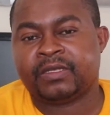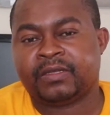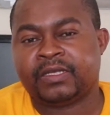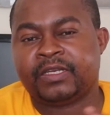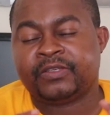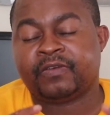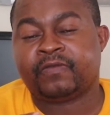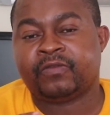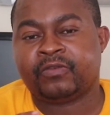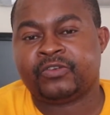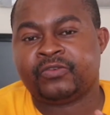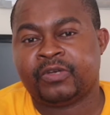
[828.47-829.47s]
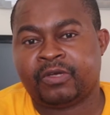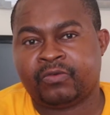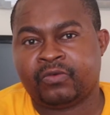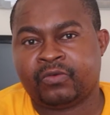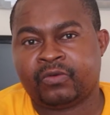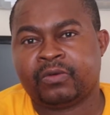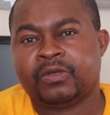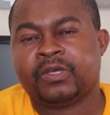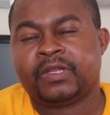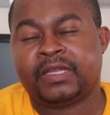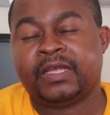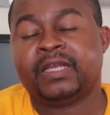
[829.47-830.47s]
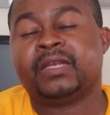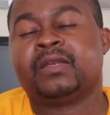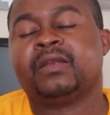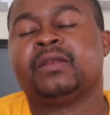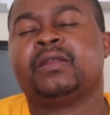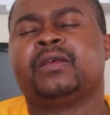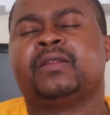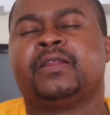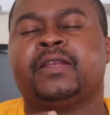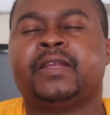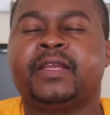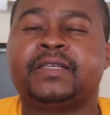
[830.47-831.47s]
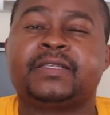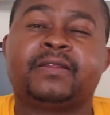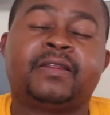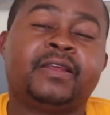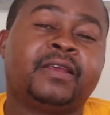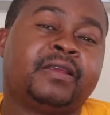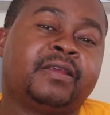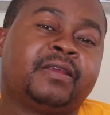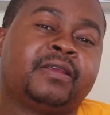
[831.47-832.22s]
the nature of load you now know, then the next thing